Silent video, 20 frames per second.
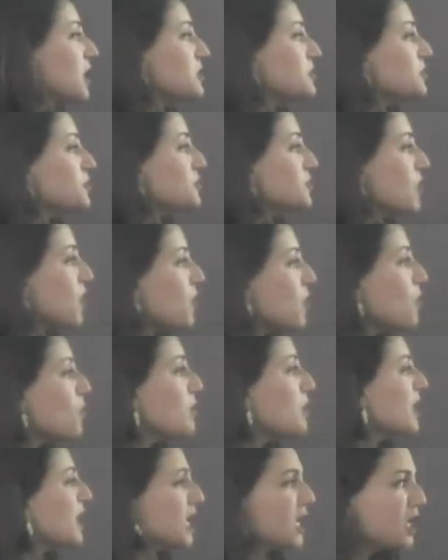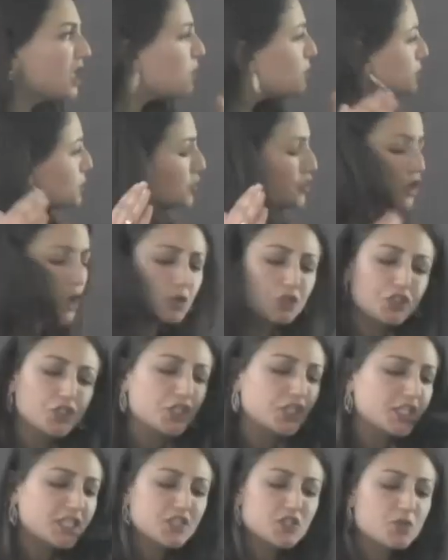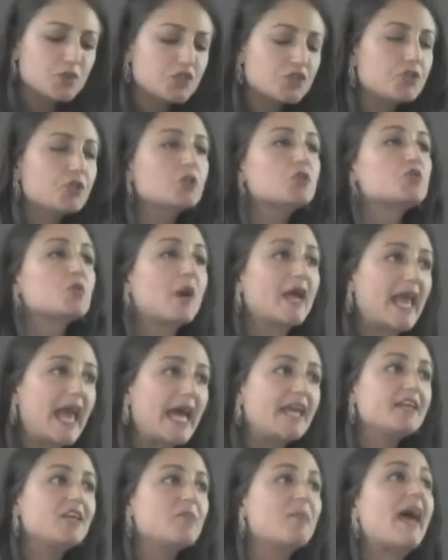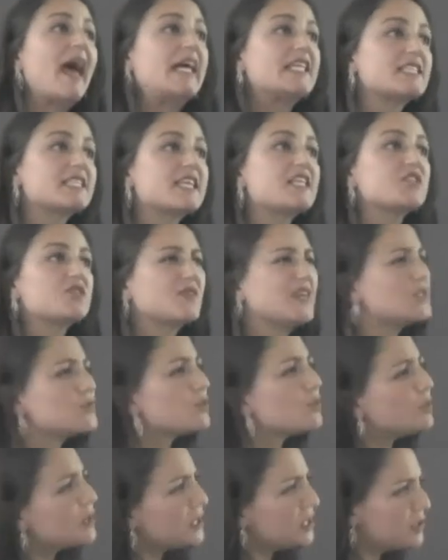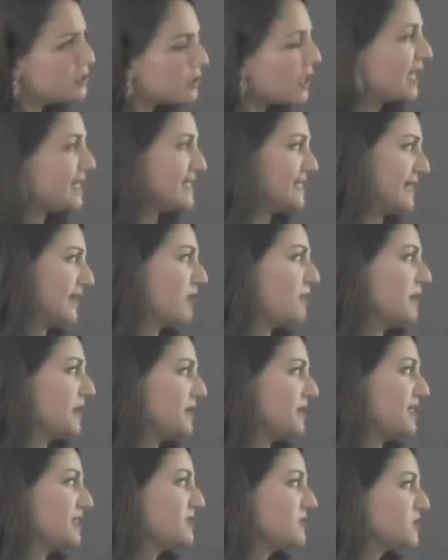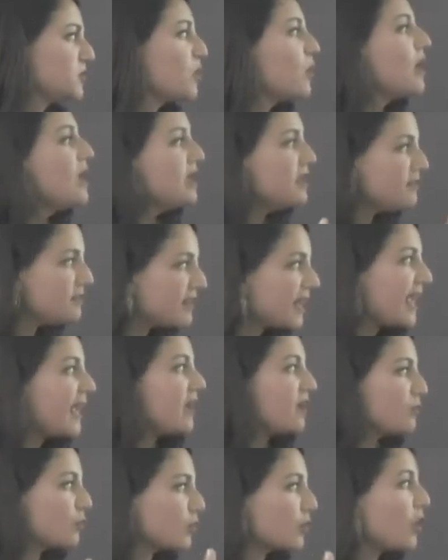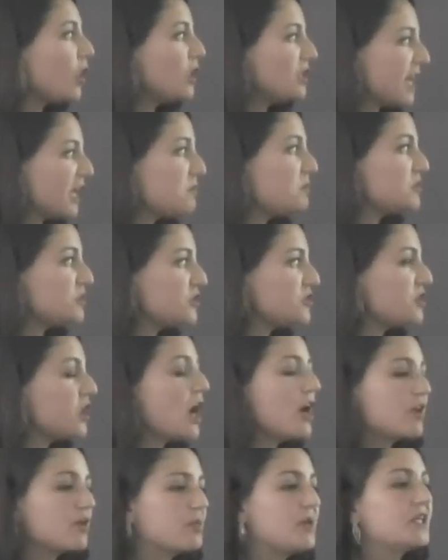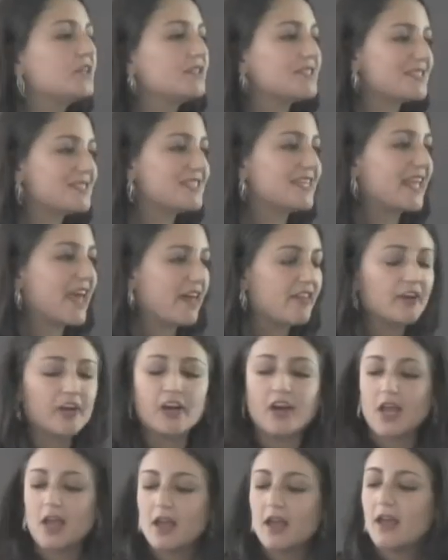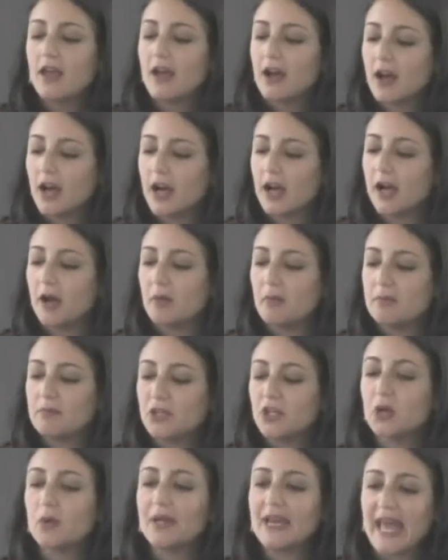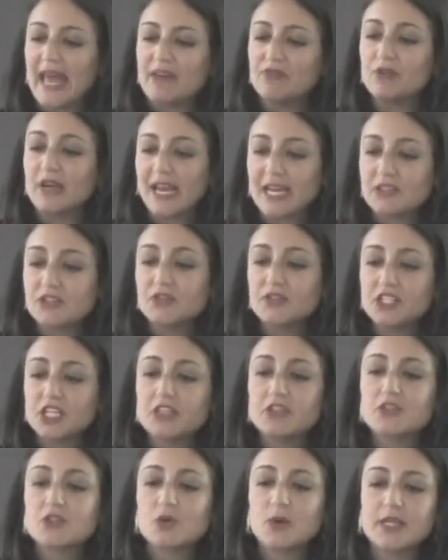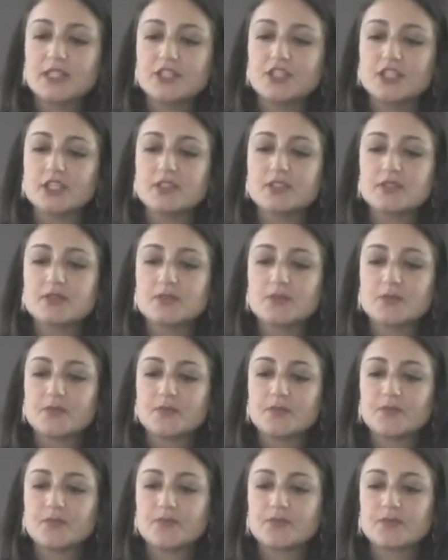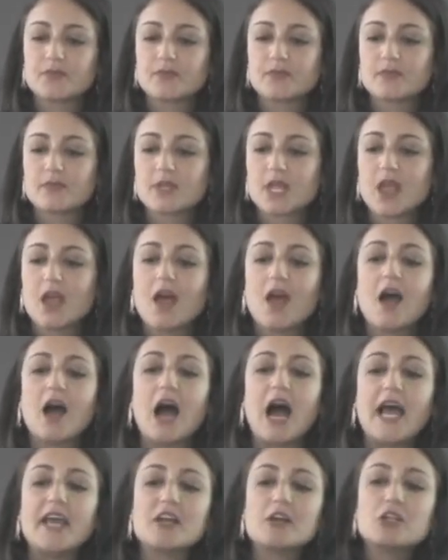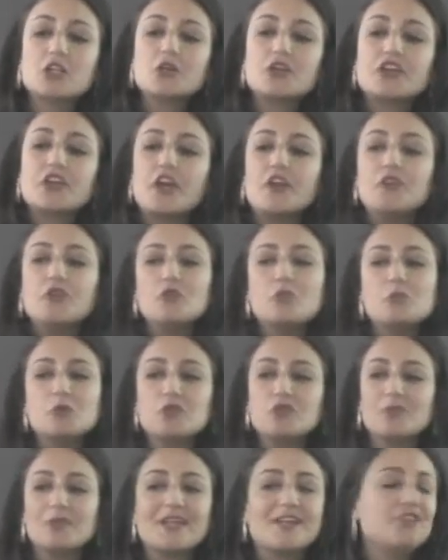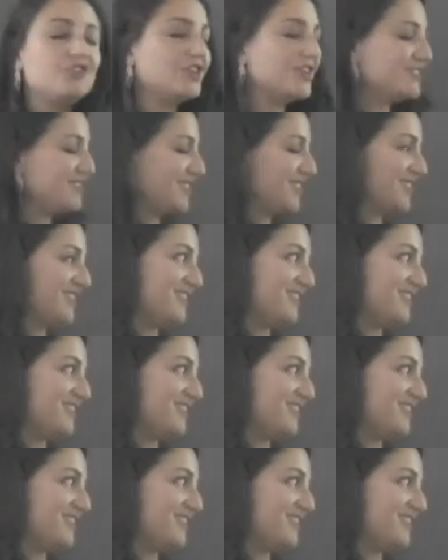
So he was so sure that this was true, so I had him ask his friends, well, what do you guys think about this? So they were all able to talk about this together, and answer each other's questions. I included a new movement in Jessica